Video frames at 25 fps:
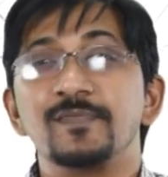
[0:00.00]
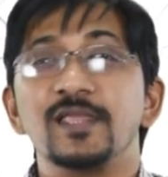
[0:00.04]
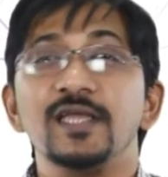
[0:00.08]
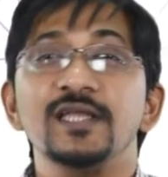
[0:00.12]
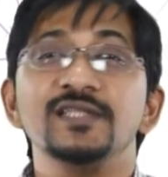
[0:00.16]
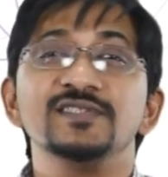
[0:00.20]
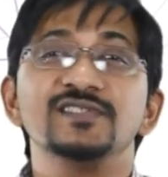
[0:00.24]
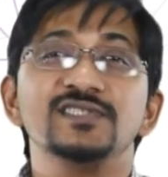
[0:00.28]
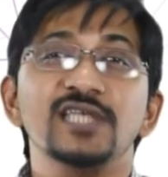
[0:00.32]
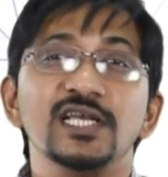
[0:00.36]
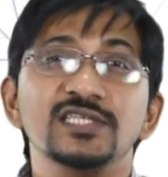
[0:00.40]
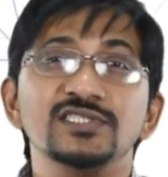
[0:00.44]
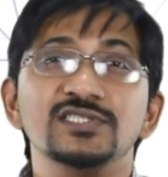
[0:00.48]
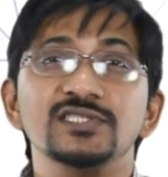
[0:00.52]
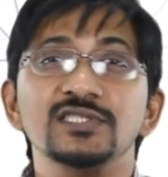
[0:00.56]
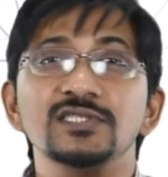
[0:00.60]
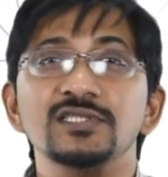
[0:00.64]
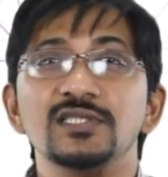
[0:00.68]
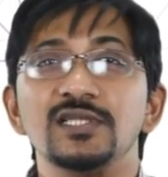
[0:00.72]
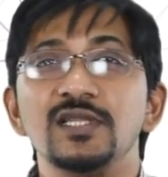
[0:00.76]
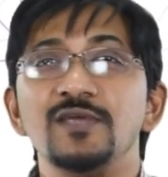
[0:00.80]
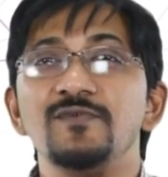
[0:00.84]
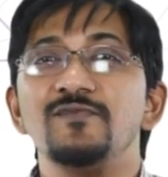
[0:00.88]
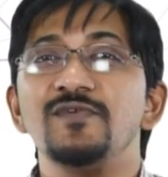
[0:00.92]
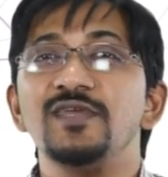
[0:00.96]
In section
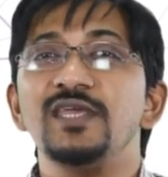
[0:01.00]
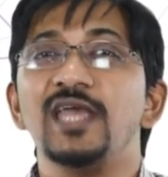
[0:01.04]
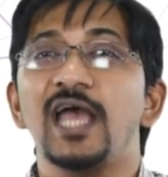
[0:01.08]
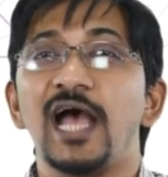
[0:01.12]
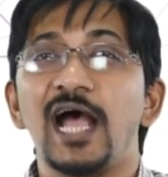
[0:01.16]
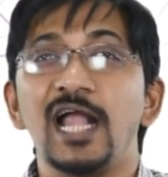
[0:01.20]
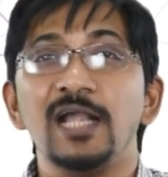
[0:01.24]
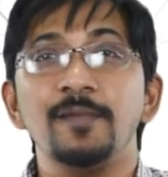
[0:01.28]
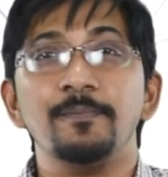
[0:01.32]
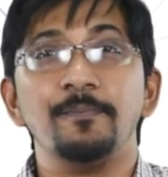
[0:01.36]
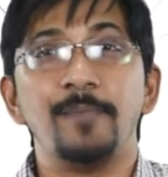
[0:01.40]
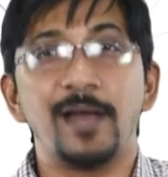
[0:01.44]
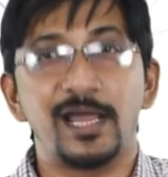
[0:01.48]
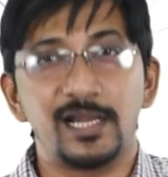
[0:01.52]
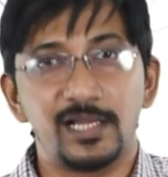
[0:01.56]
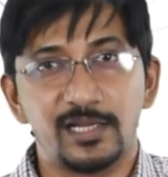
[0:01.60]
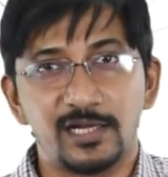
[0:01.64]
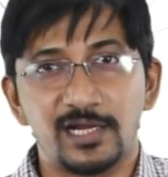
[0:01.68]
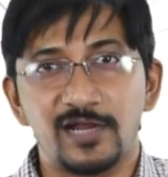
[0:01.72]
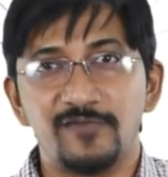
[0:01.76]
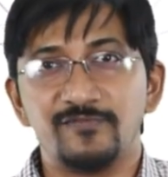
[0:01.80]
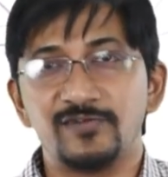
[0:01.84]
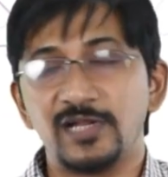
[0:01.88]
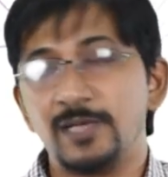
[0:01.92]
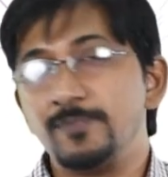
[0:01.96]
3, we had
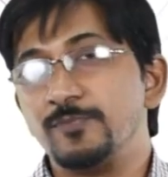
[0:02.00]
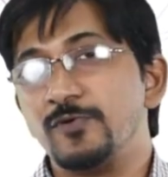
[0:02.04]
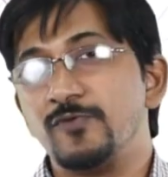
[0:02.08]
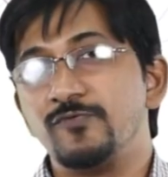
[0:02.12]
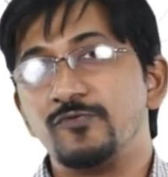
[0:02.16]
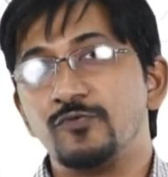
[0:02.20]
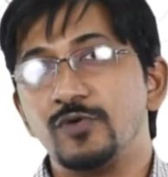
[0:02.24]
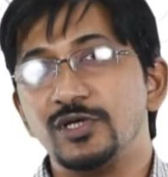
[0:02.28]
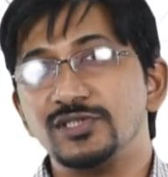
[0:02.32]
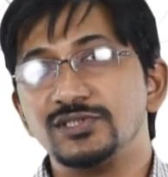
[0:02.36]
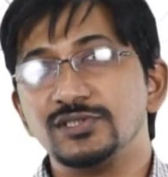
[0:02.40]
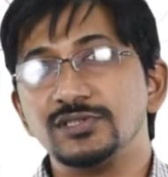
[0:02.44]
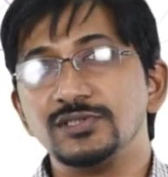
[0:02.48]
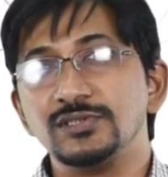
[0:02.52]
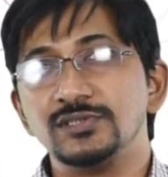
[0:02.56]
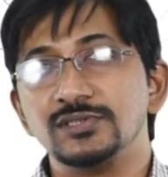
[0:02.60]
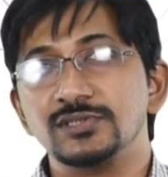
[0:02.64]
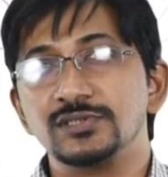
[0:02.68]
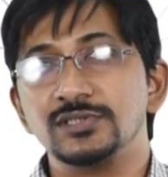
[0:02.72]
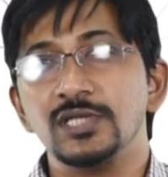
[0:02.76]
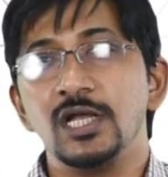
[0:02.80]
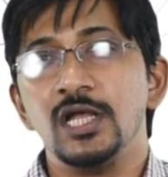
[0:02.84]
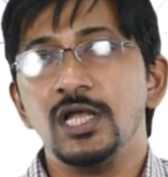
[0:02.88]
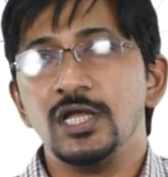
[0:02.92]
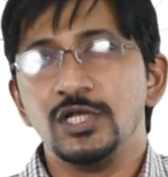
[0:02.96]
paragraph type of questions.